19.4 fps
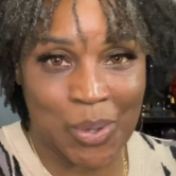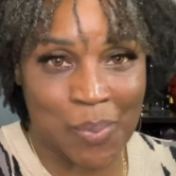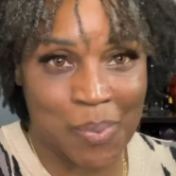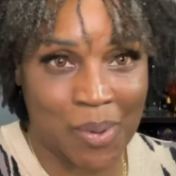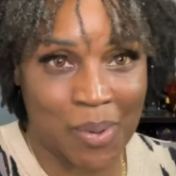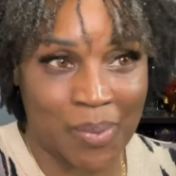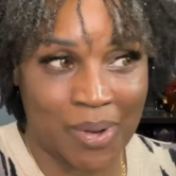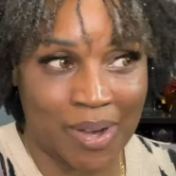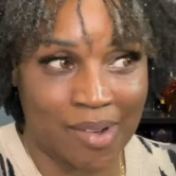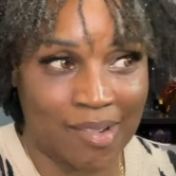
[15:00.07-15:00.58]

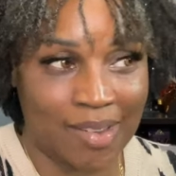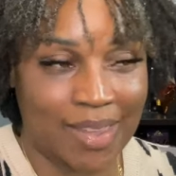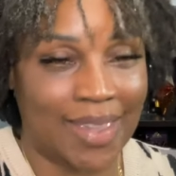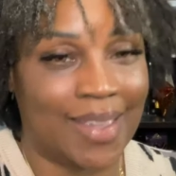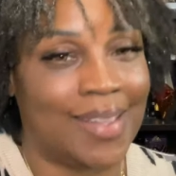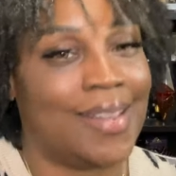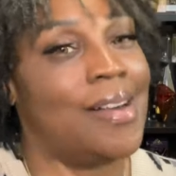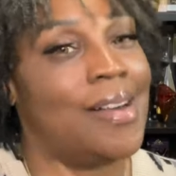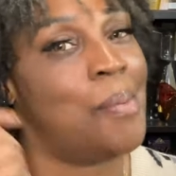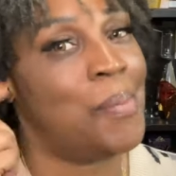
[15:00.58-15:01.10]
put with
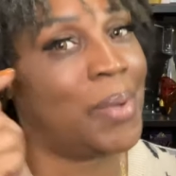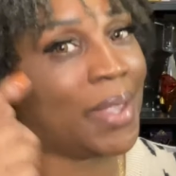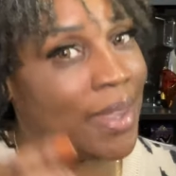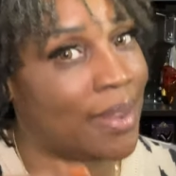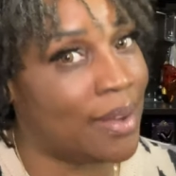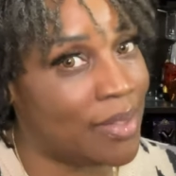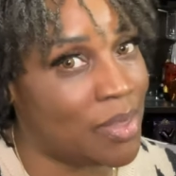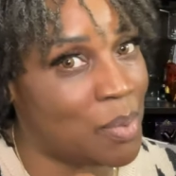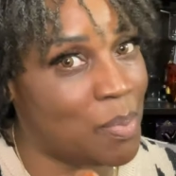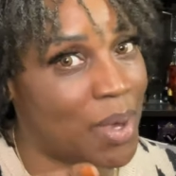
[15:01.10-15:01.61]
Hurricane. I'm going to give you
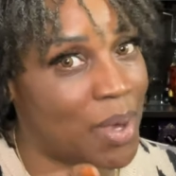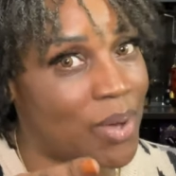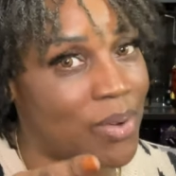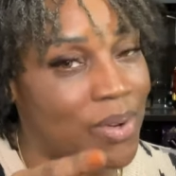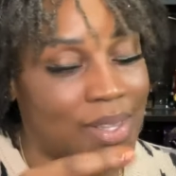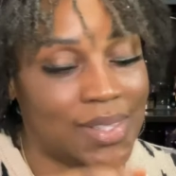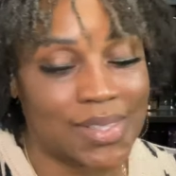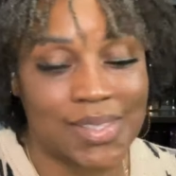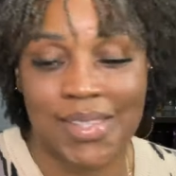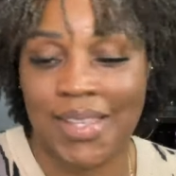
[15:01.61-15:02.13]
another
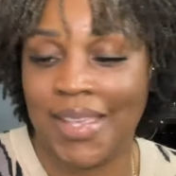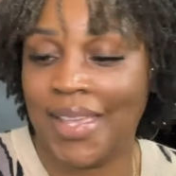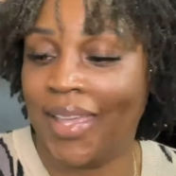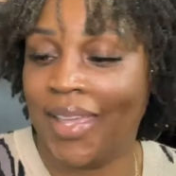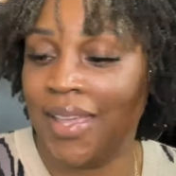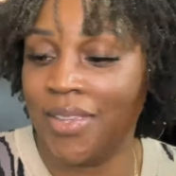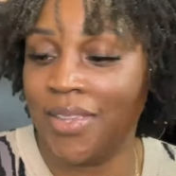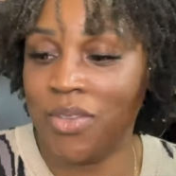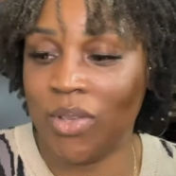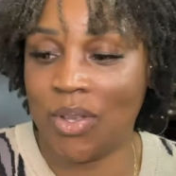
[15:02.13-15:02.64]
bonus.
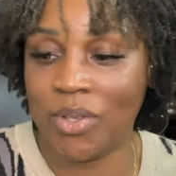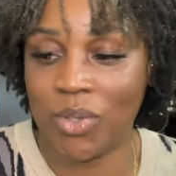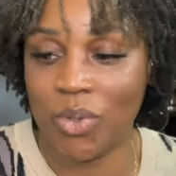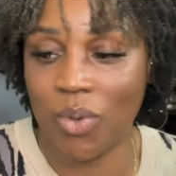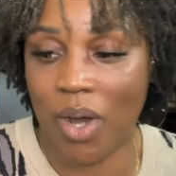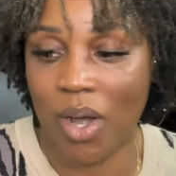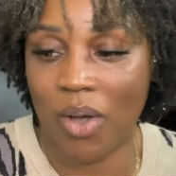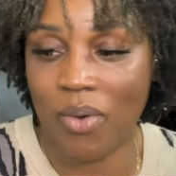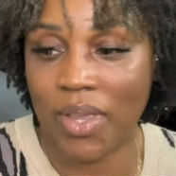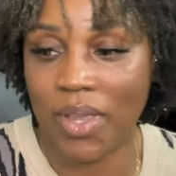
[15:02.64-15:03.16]
You could do
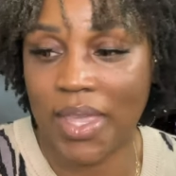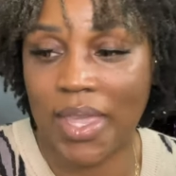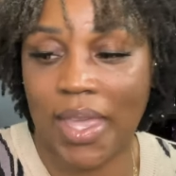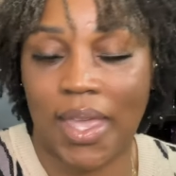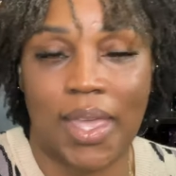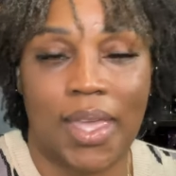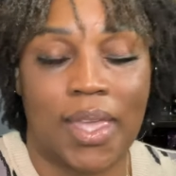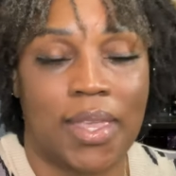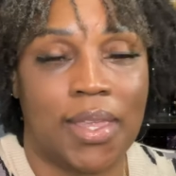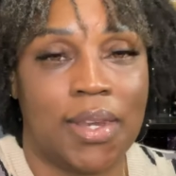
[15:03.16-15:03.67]

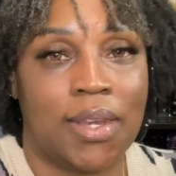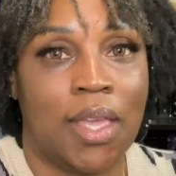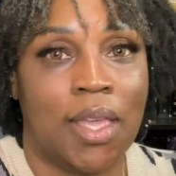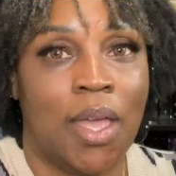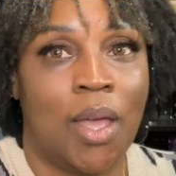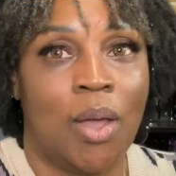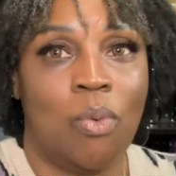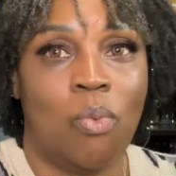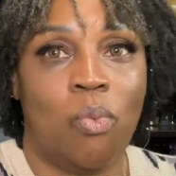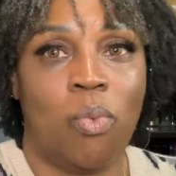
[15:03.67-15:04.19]
Hurricane
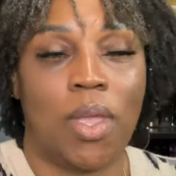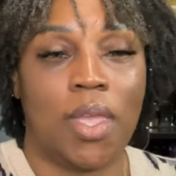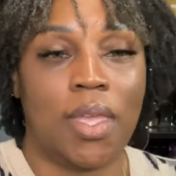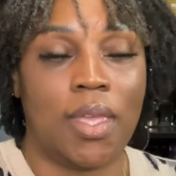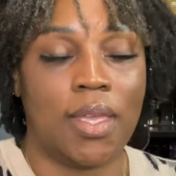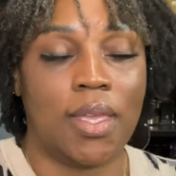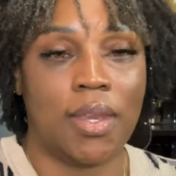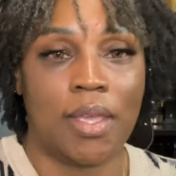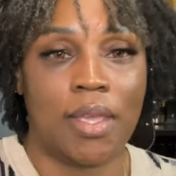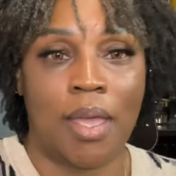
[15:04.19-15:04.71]

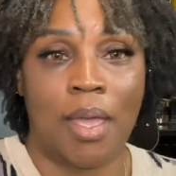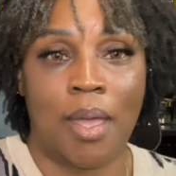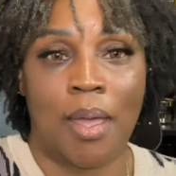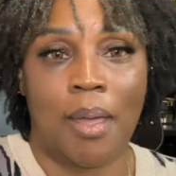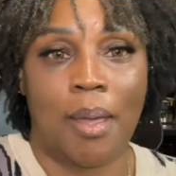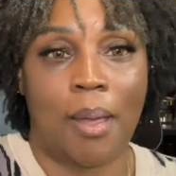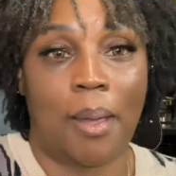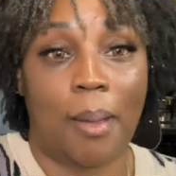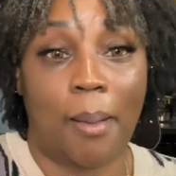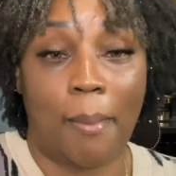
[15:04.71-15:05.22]
with
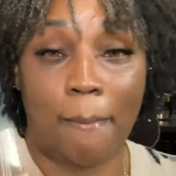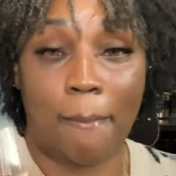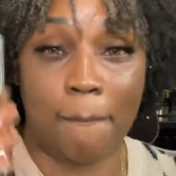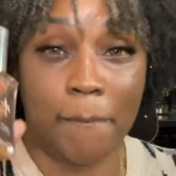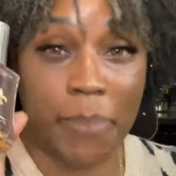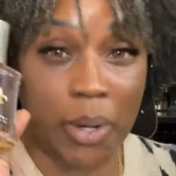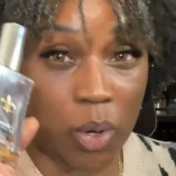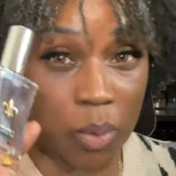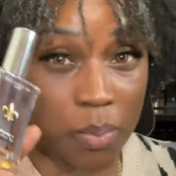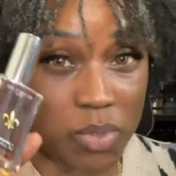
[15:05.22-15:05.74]

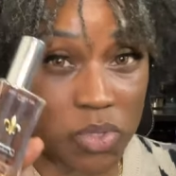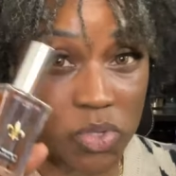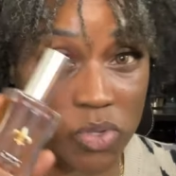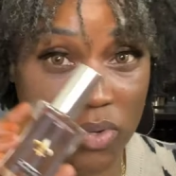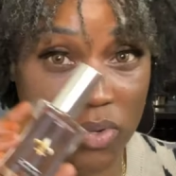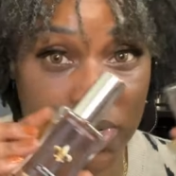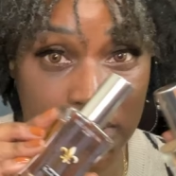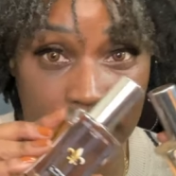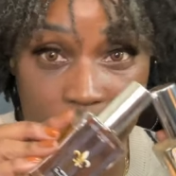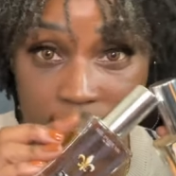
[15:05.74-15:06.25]
Bourbon
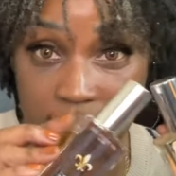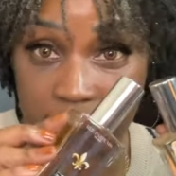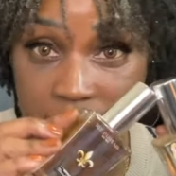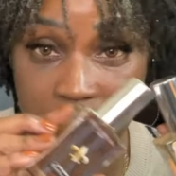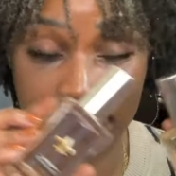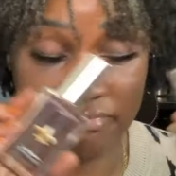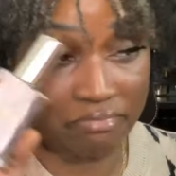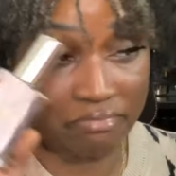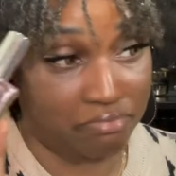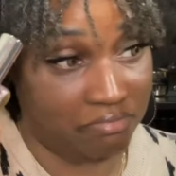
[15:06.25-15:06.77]
Street.
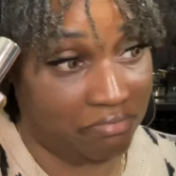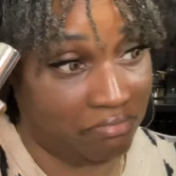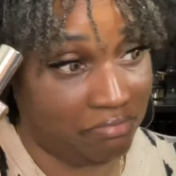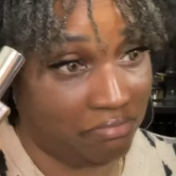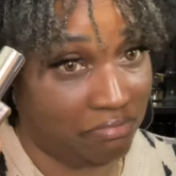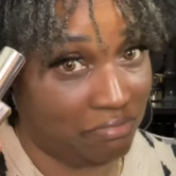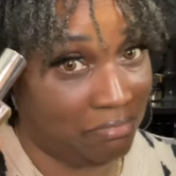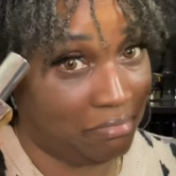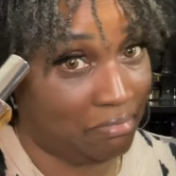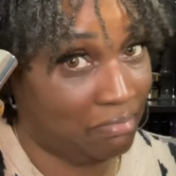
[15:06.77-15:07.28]

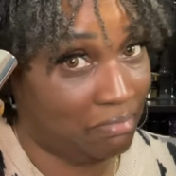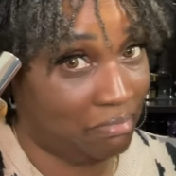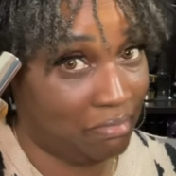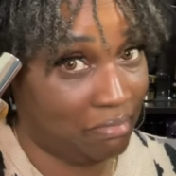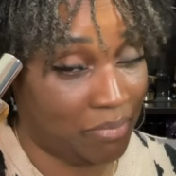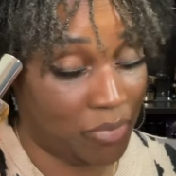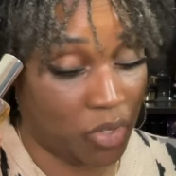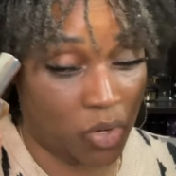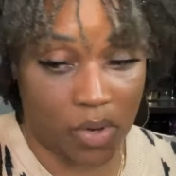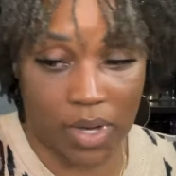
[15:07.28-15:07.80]

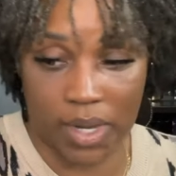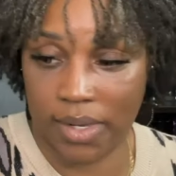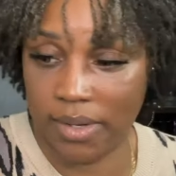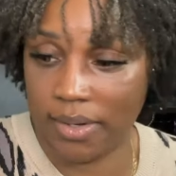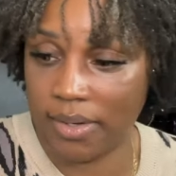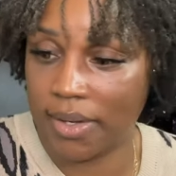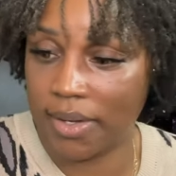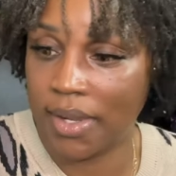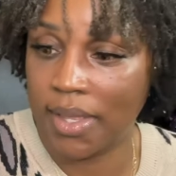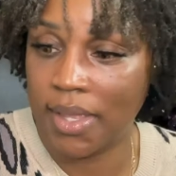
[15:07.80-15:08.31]
Great.
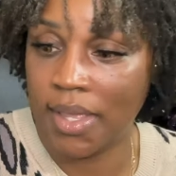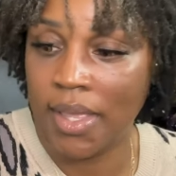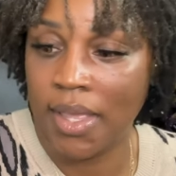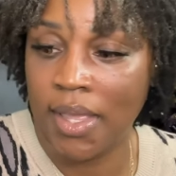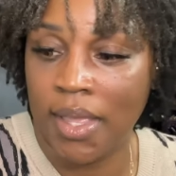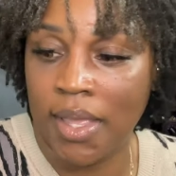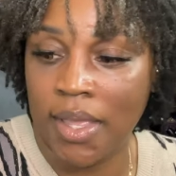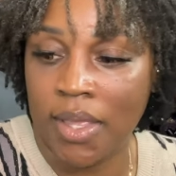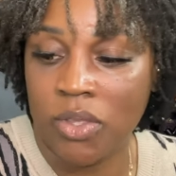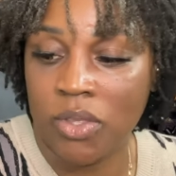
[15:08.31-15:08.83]

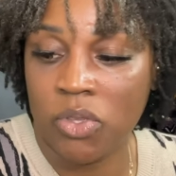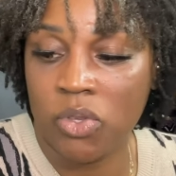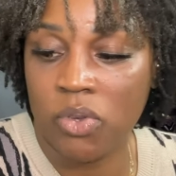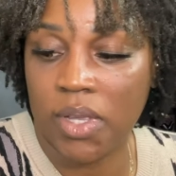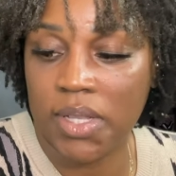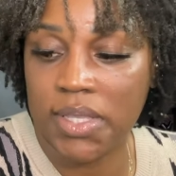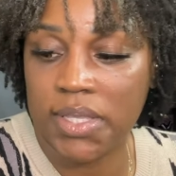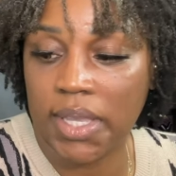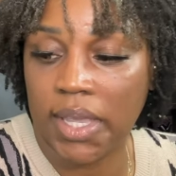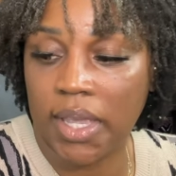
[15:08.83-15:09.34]
You
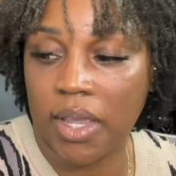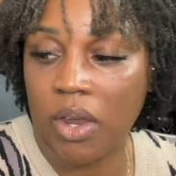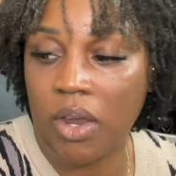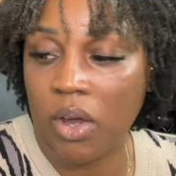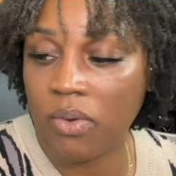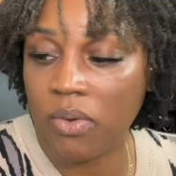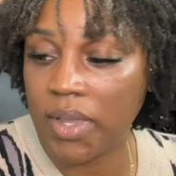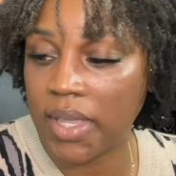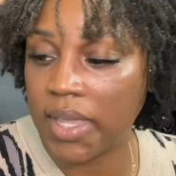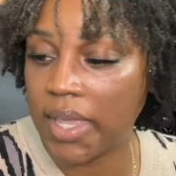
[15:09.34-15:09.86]
could take
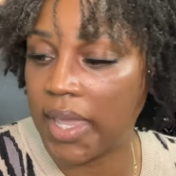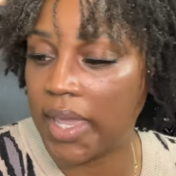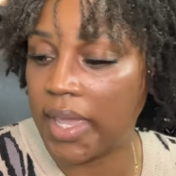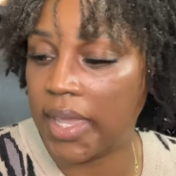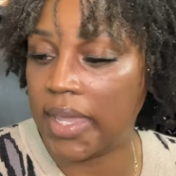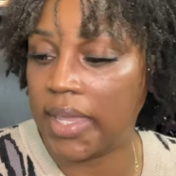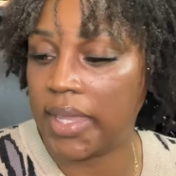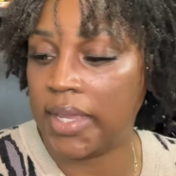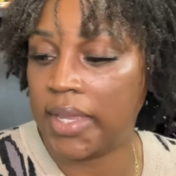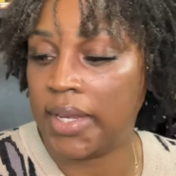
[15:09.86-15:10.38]

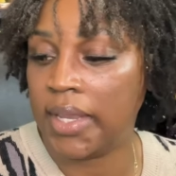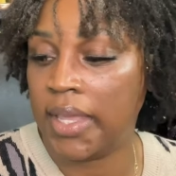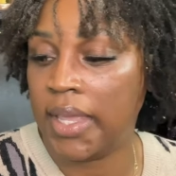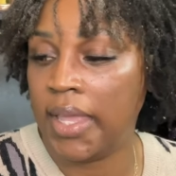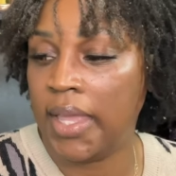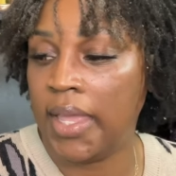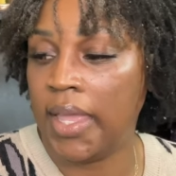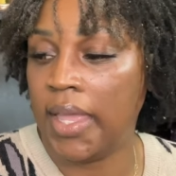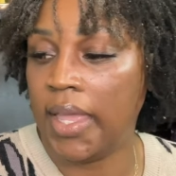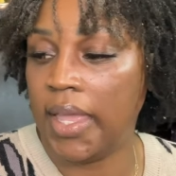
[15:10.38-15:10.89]
Hurricane
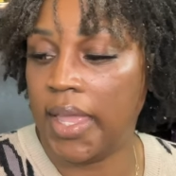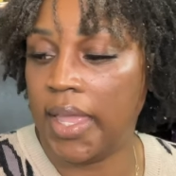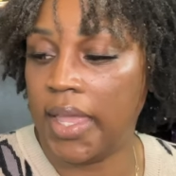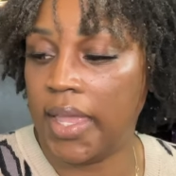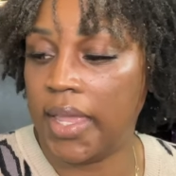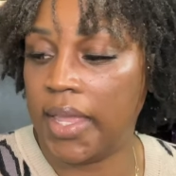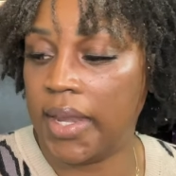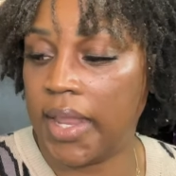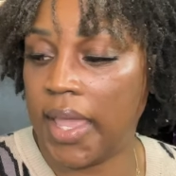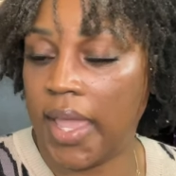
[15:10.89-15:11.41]

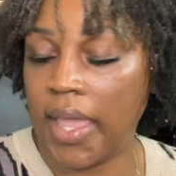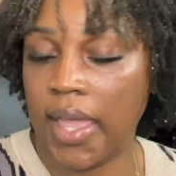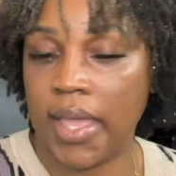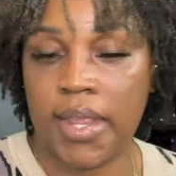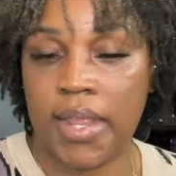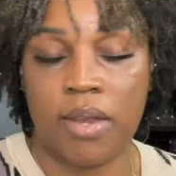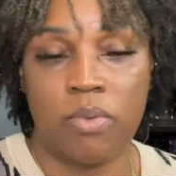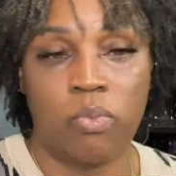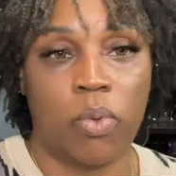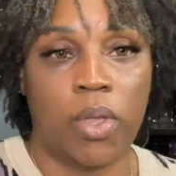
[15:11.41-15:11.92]
and add
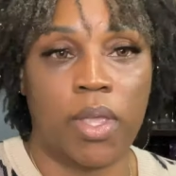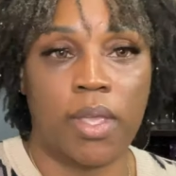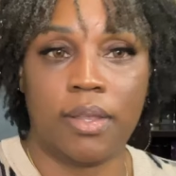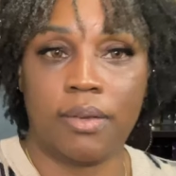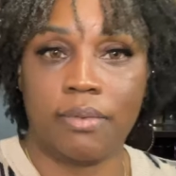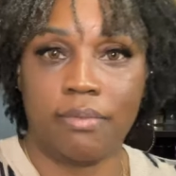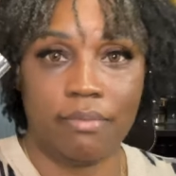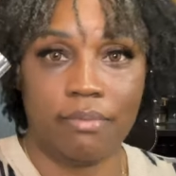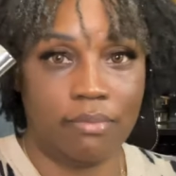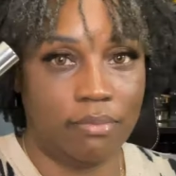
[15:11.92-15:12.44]
it with
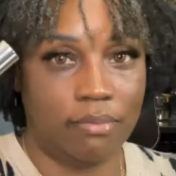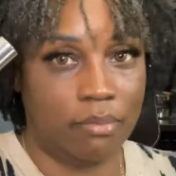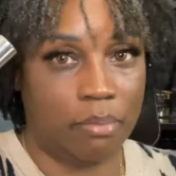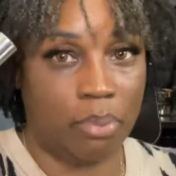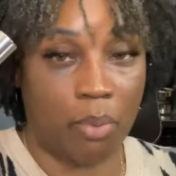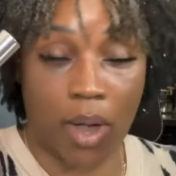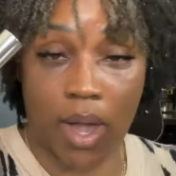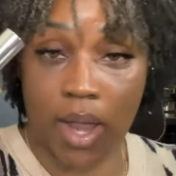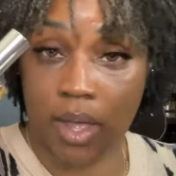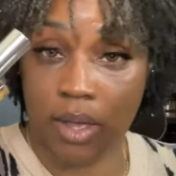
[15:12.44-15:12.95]

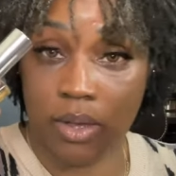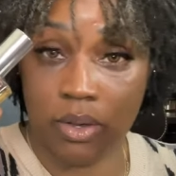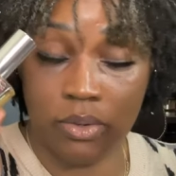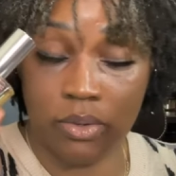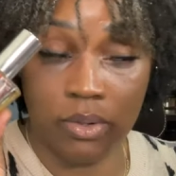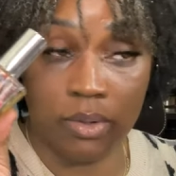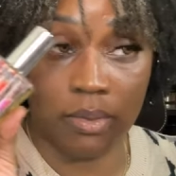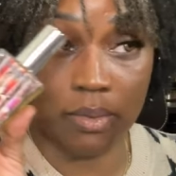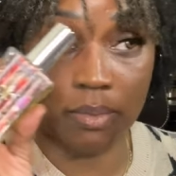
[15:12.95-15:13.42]
Brownie